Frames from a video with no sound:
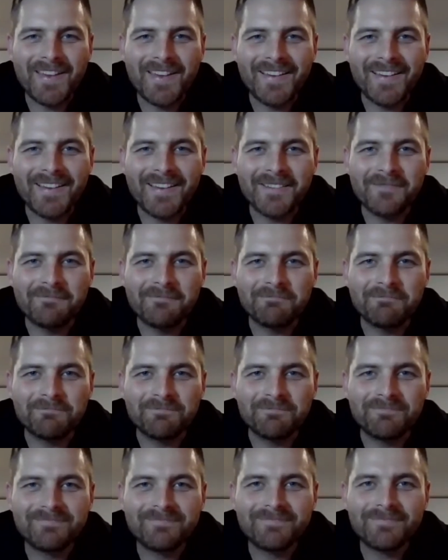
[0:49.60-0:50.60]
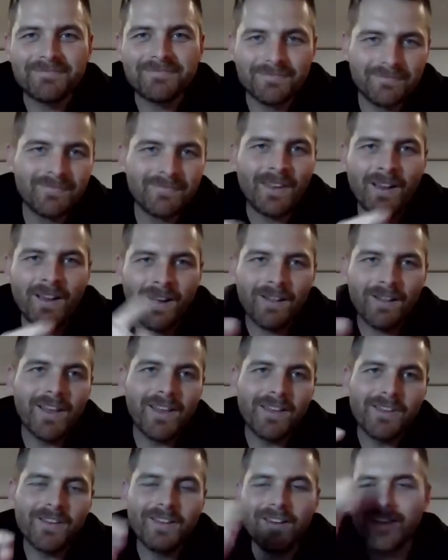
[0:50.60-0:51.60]
I'll
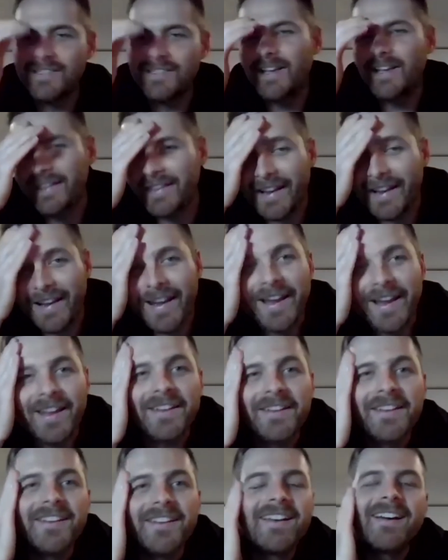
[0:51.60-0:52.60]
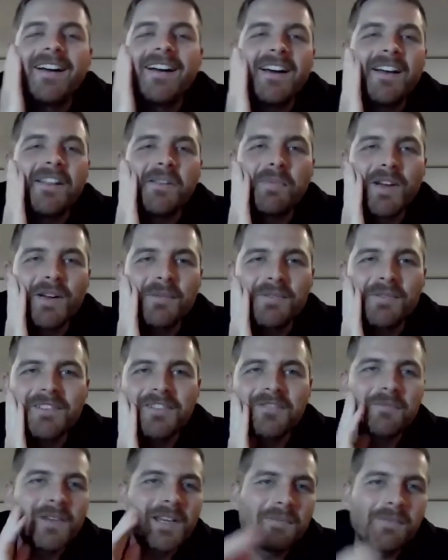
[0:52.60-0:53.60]
let you guys nut that out. The purpose
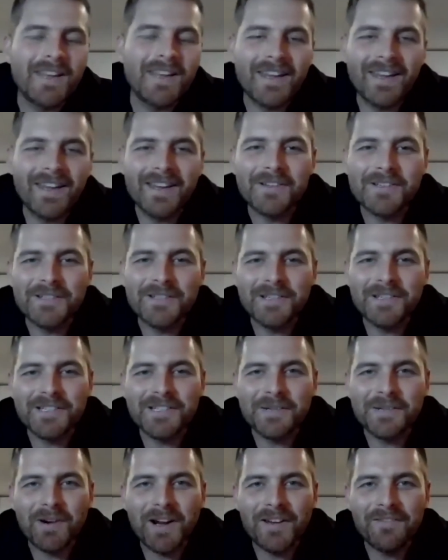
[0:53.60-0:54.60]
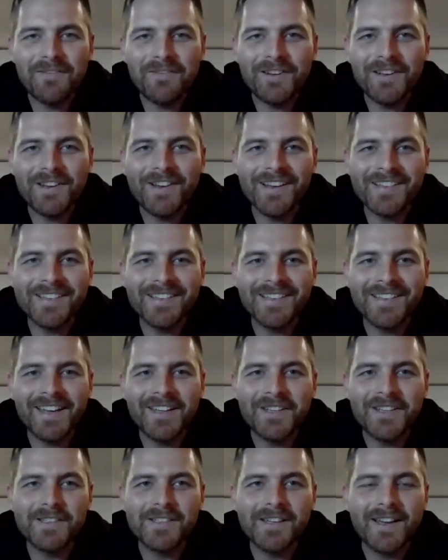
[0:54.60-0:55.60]
of me being here is just to pray for you guys and
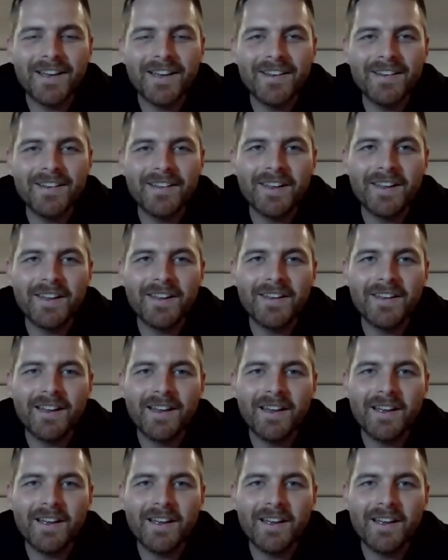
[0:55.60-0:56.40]
get you started, and then